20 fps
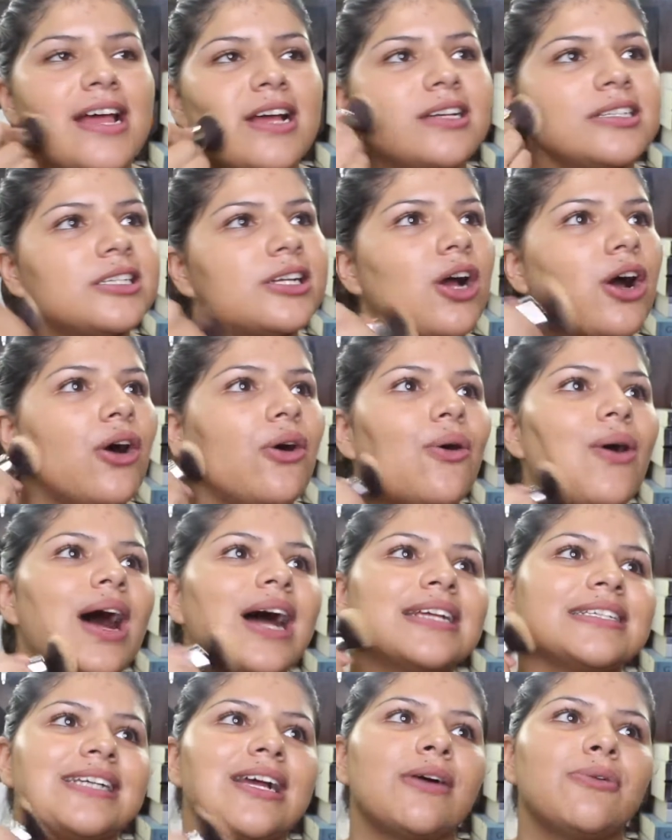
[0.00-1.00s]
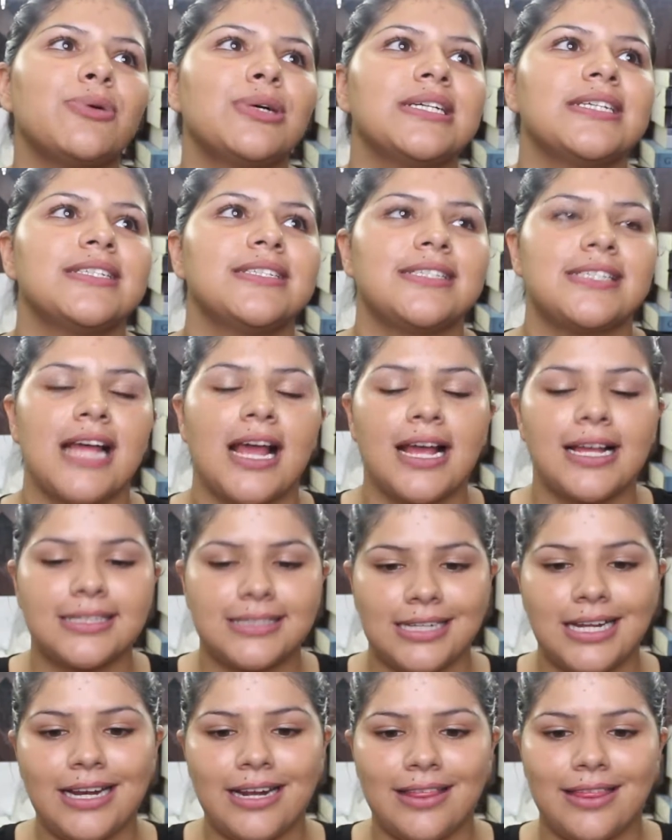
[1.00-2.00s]
So as I was
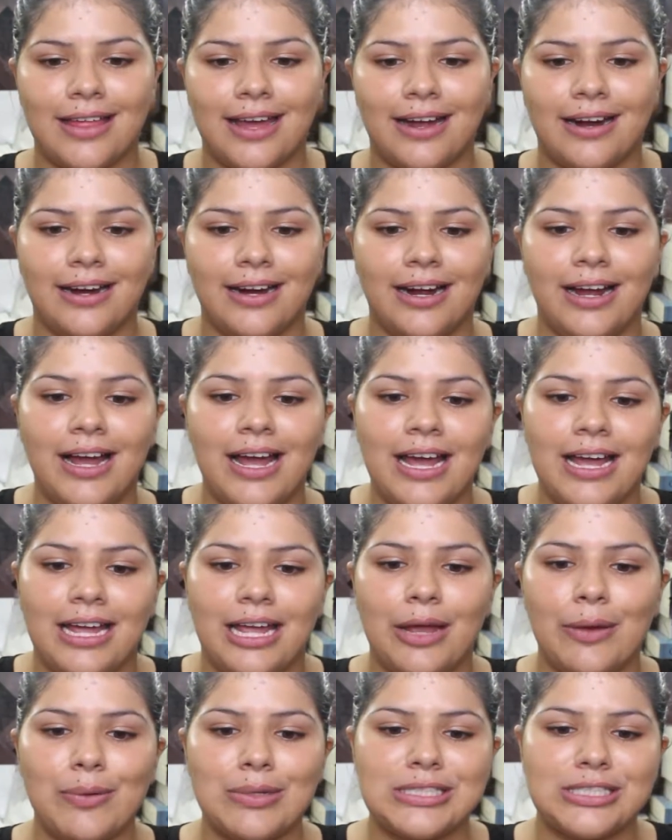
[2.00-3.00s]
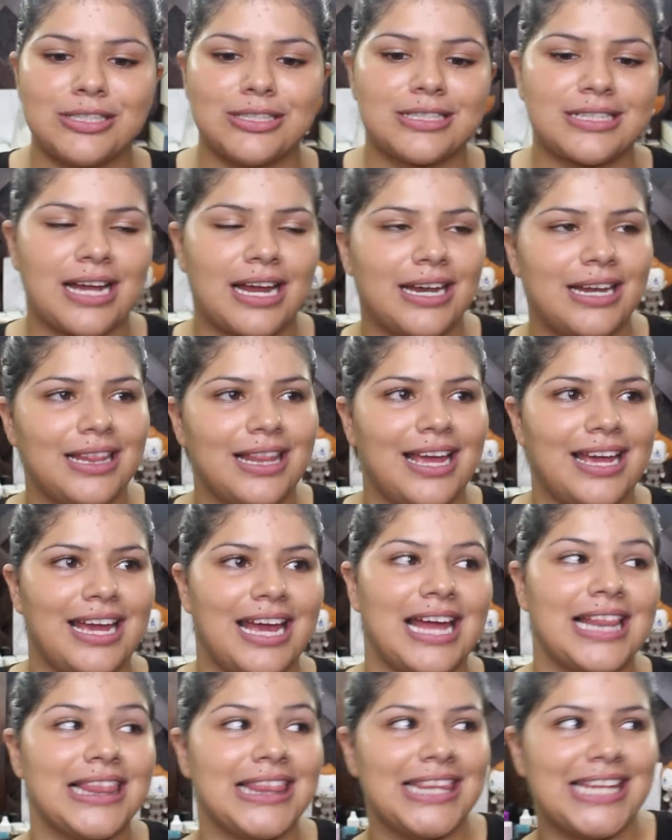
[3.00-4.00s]
sitting there, he was just kind of
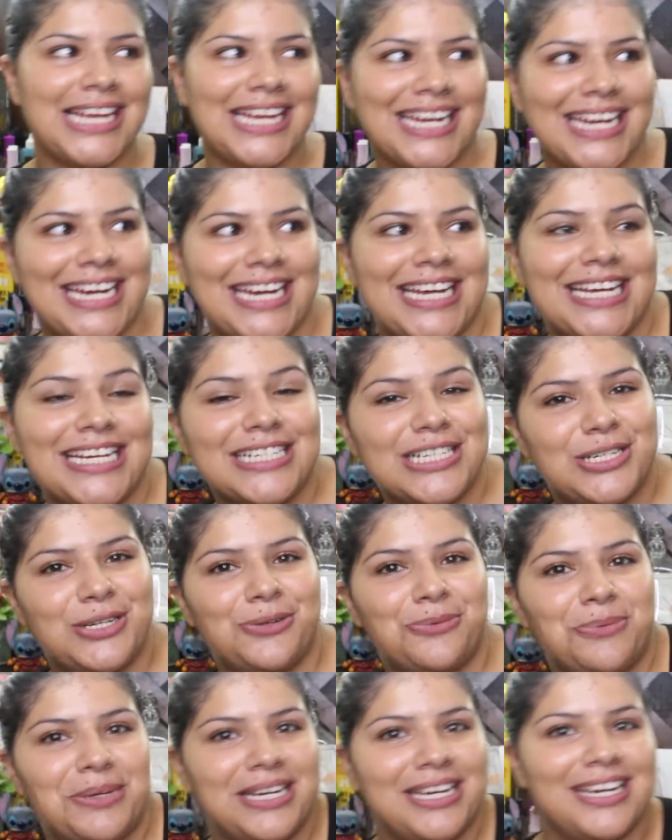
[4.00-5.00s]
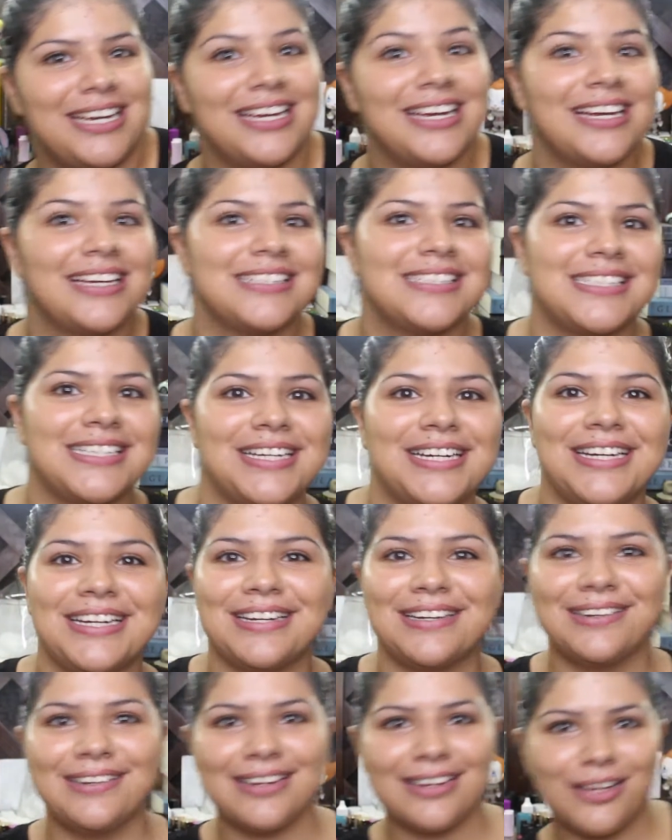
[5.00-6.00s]
like leaning into me,
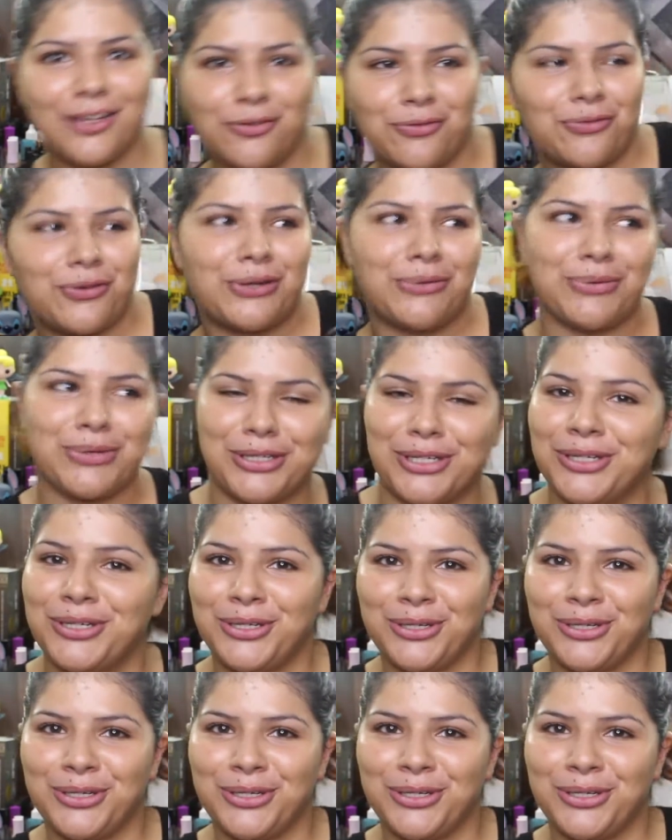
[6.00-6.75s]
seeing if we were,